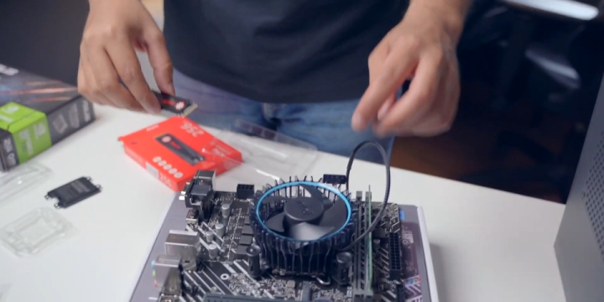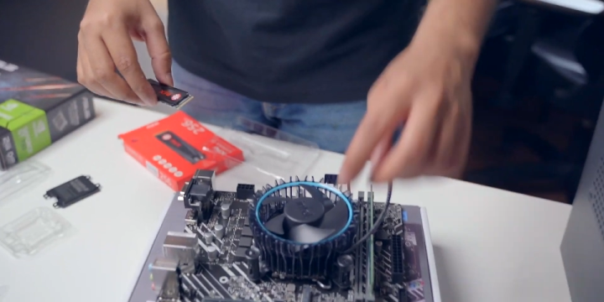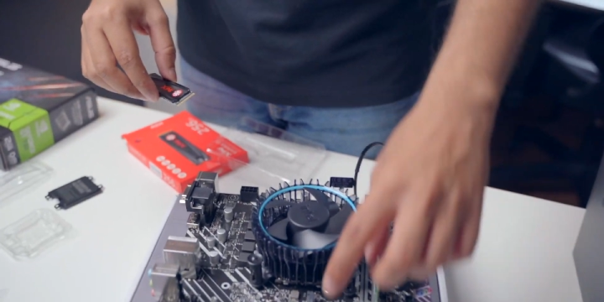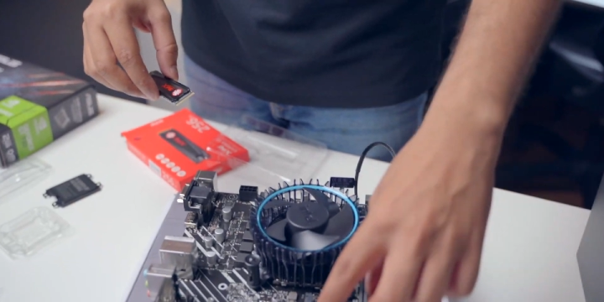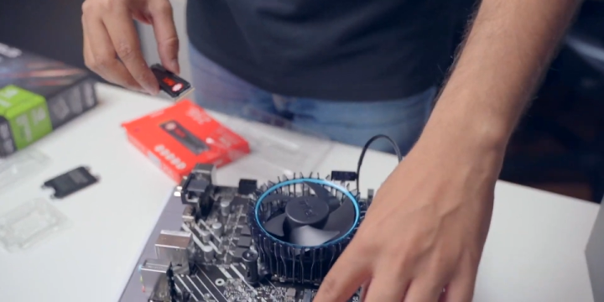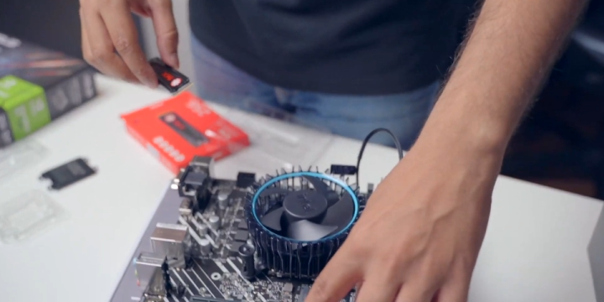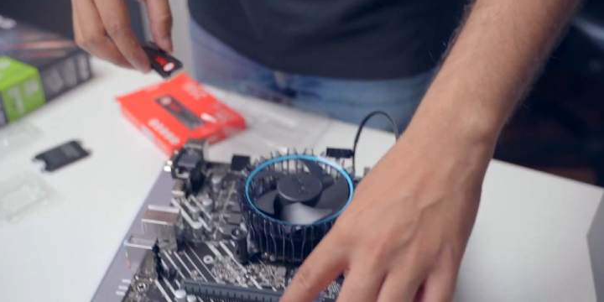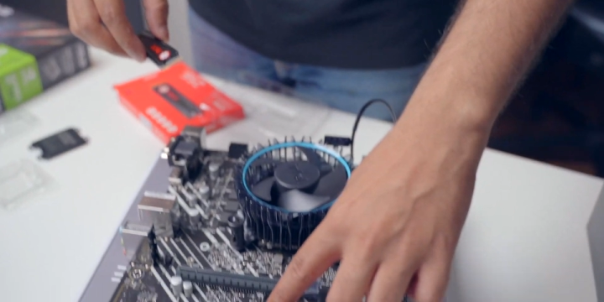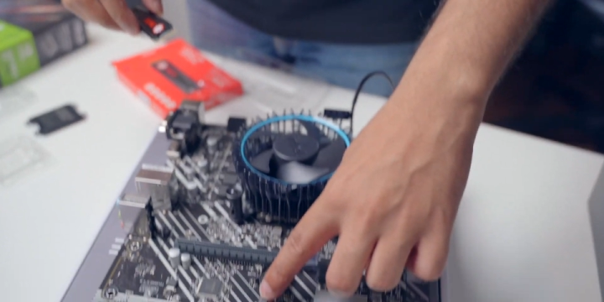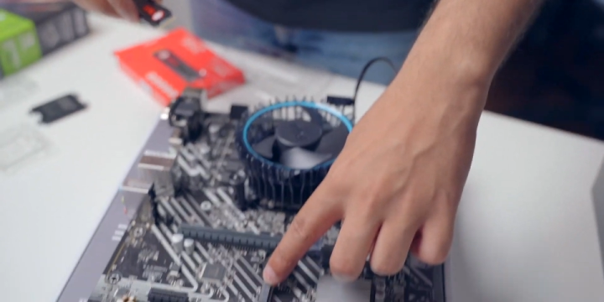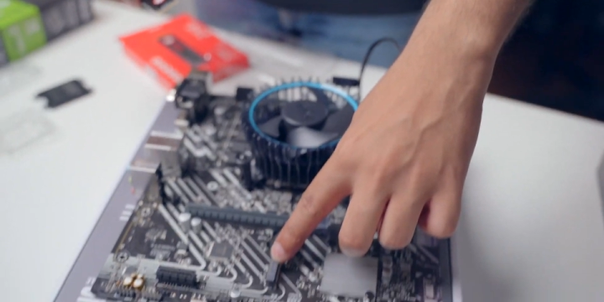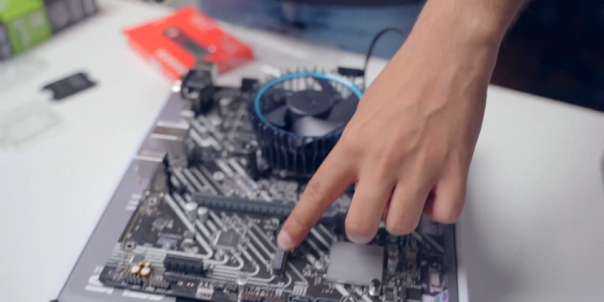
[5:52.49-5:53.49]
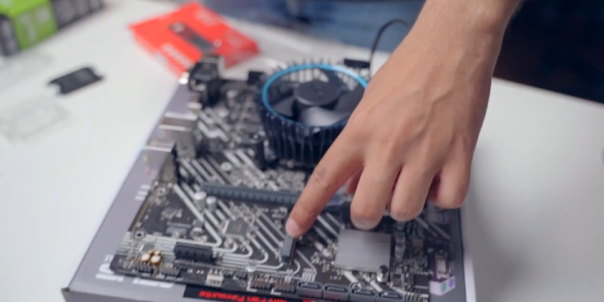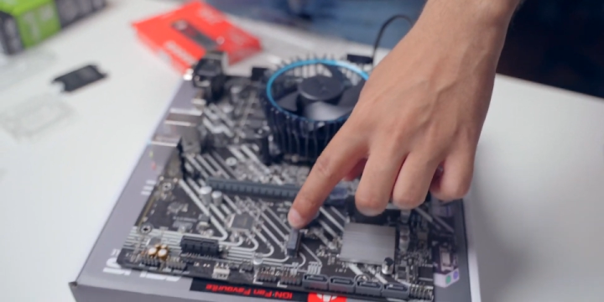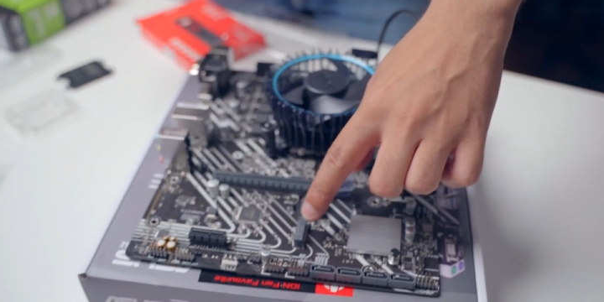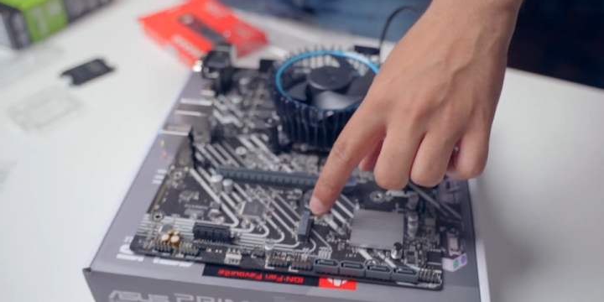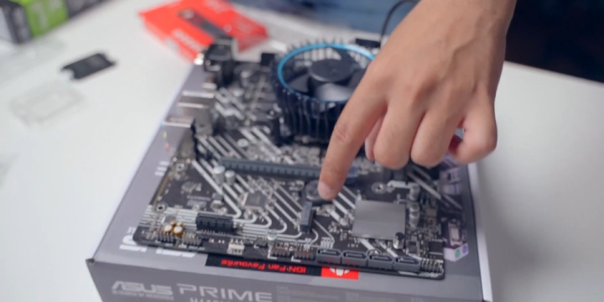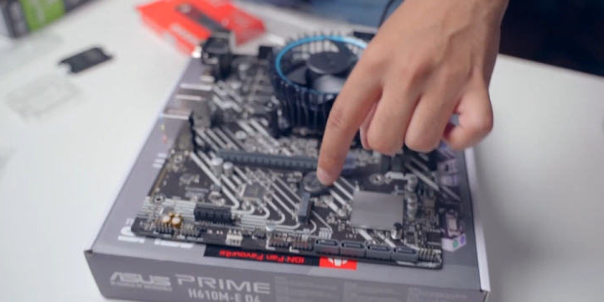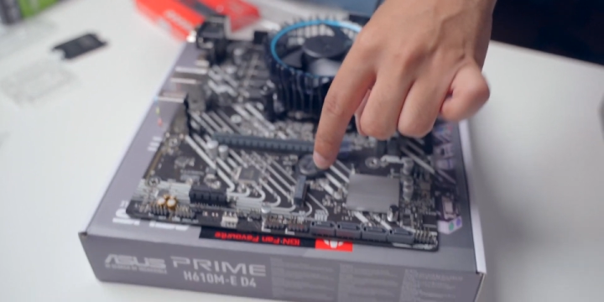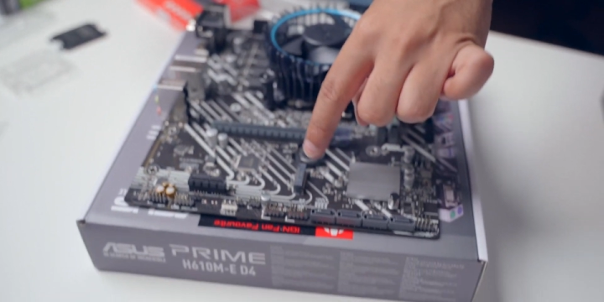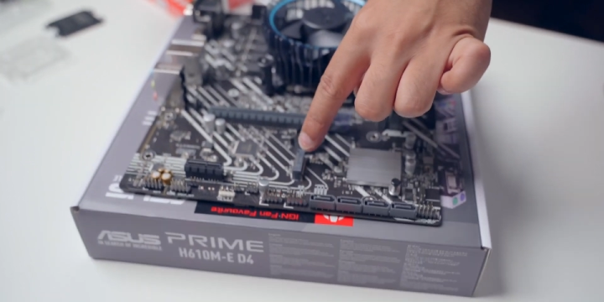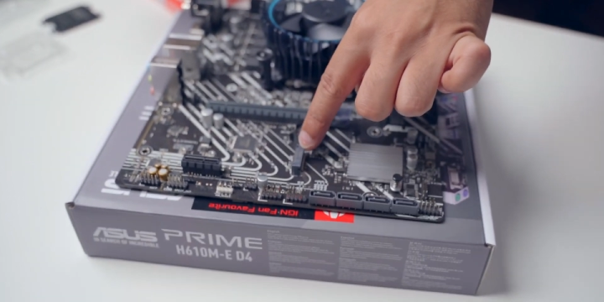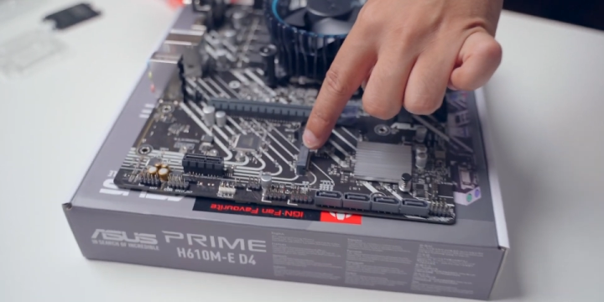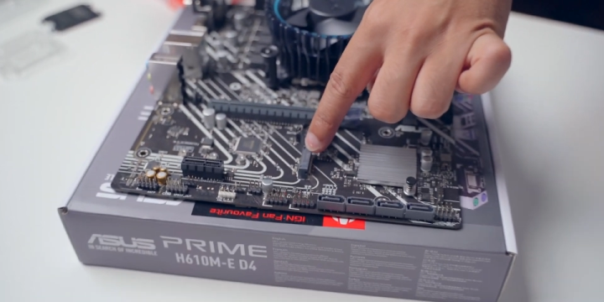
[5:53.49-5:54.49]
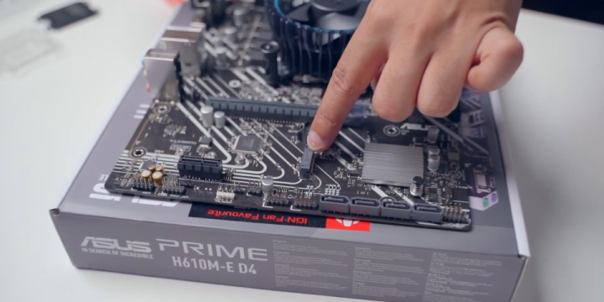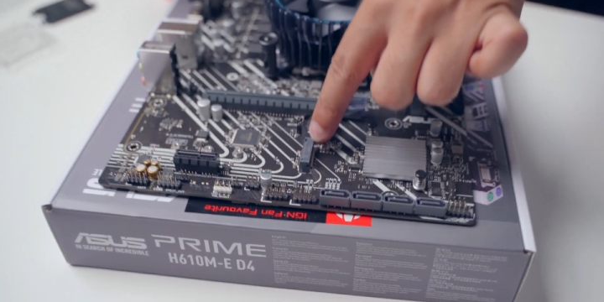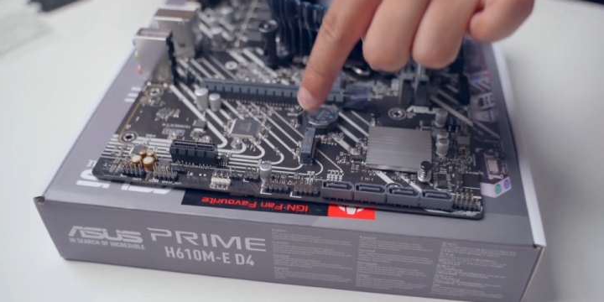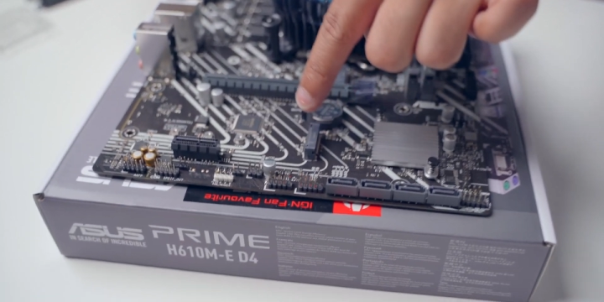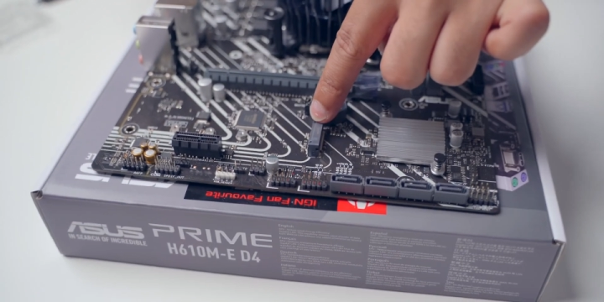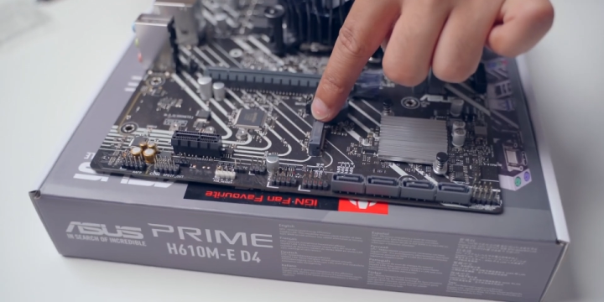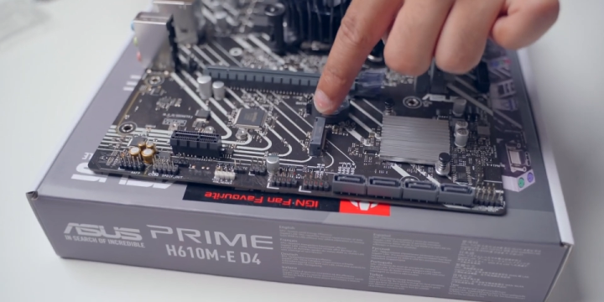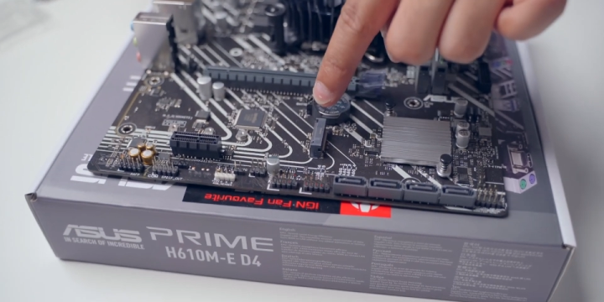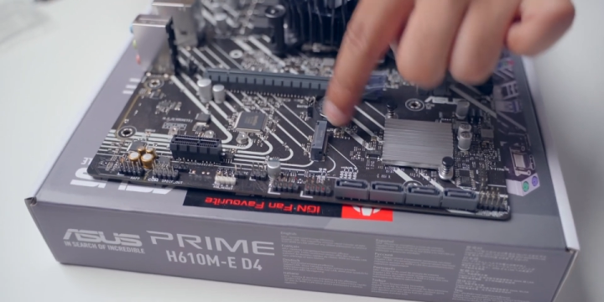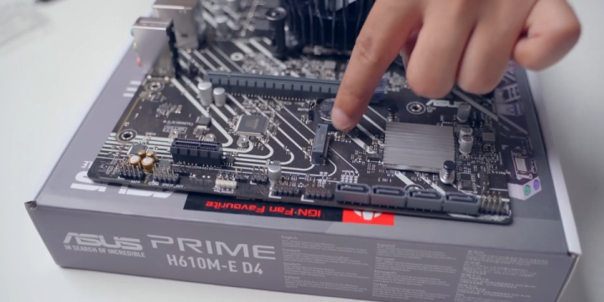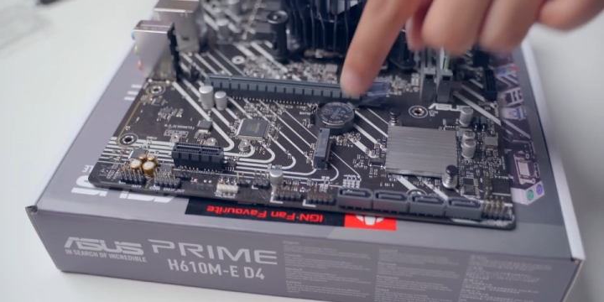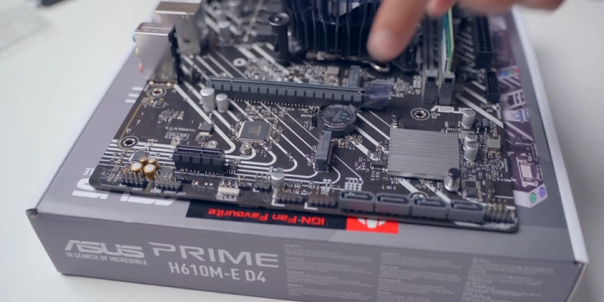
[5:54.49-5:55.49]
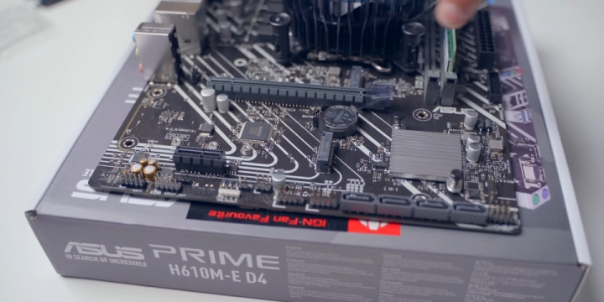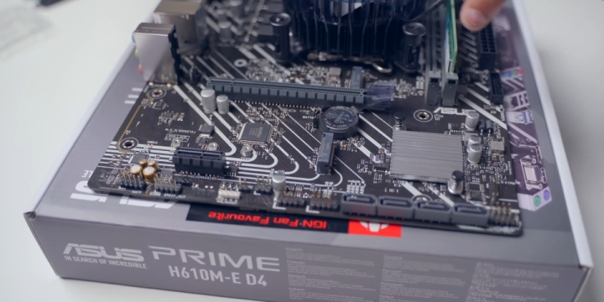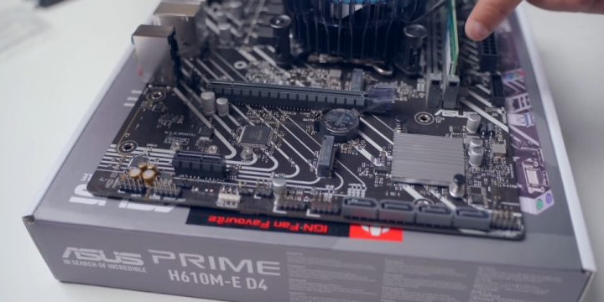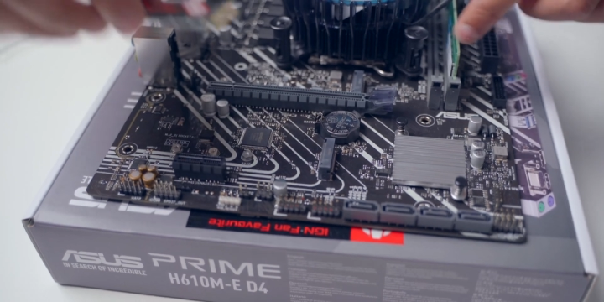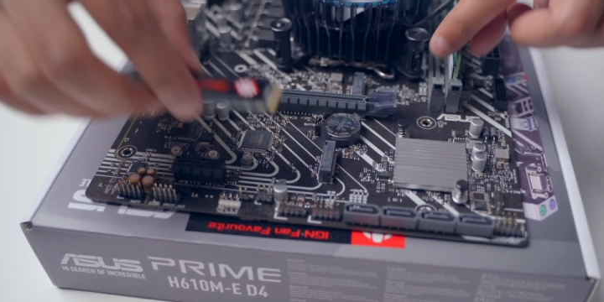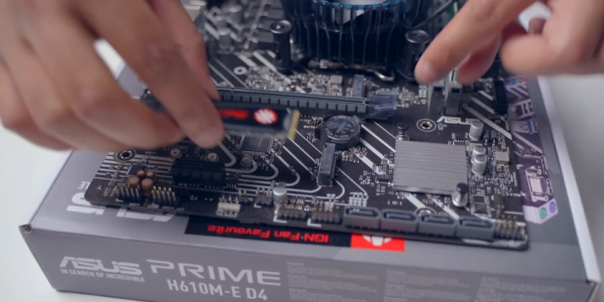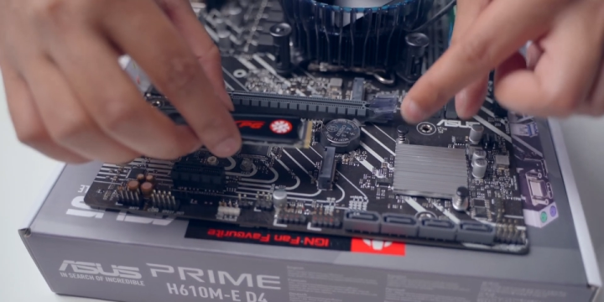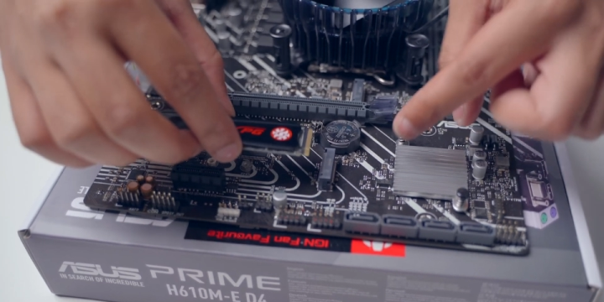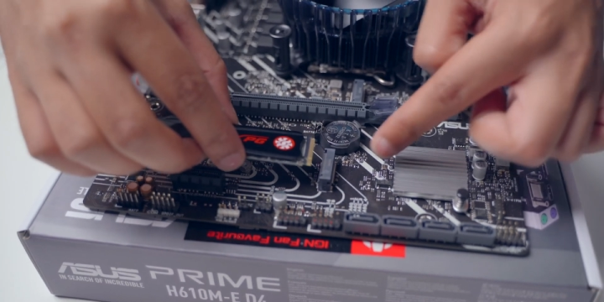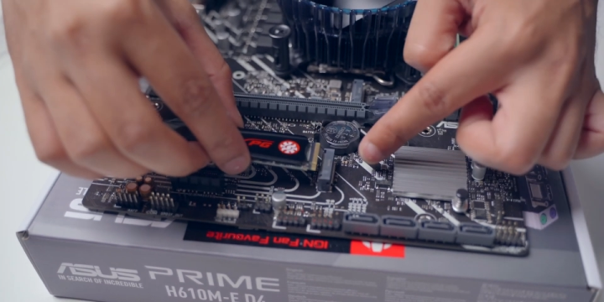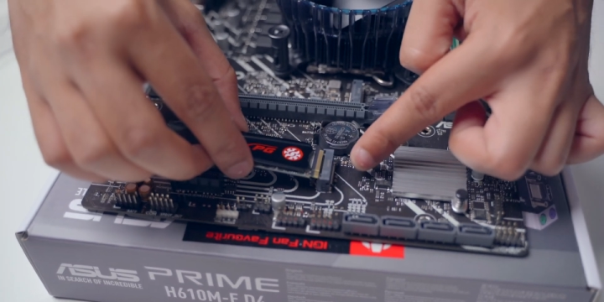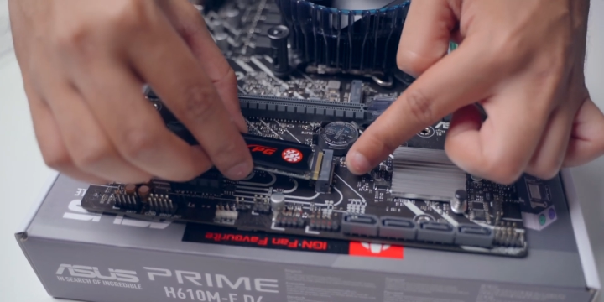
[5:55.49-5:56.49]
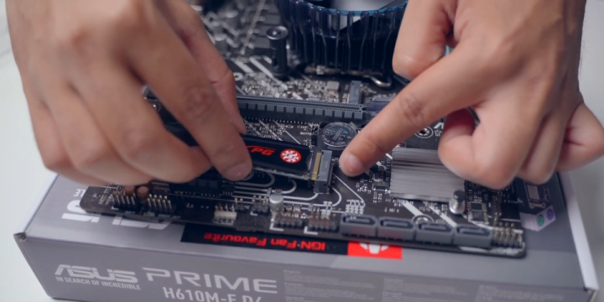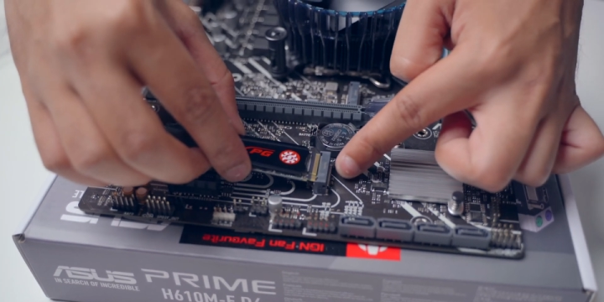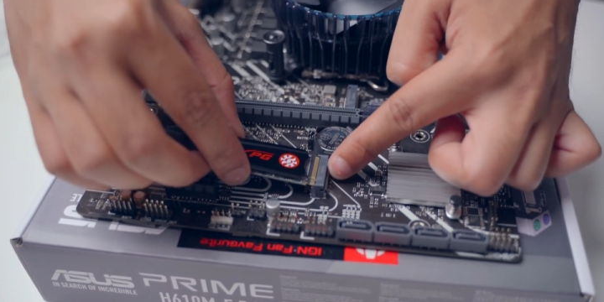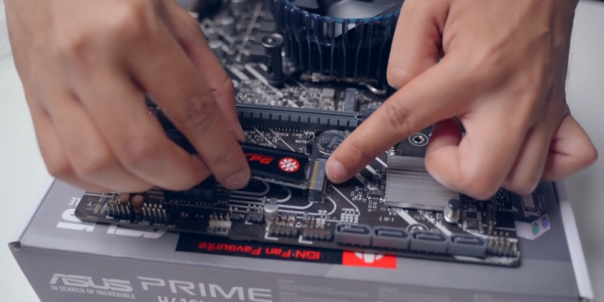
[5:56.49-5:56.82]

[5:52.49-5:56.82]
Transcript: Nobody's mouth can be seen.